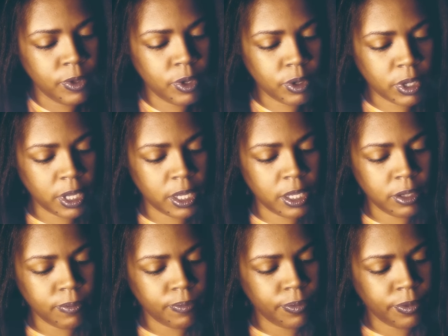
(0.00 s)

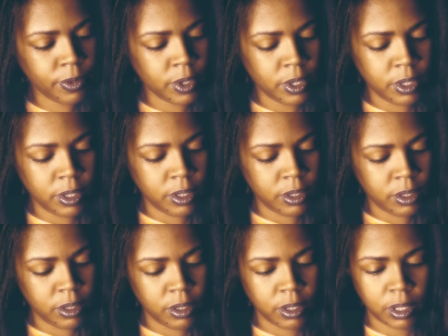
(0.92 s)
Okay.
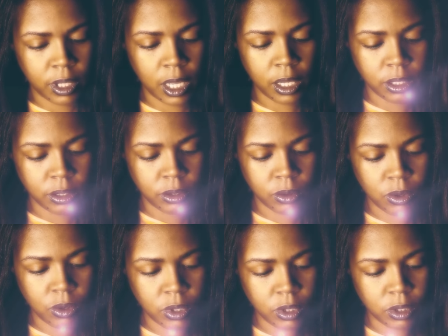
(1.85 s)
King of
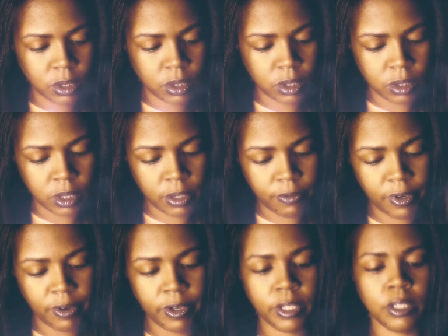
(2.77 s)
Swords. They're very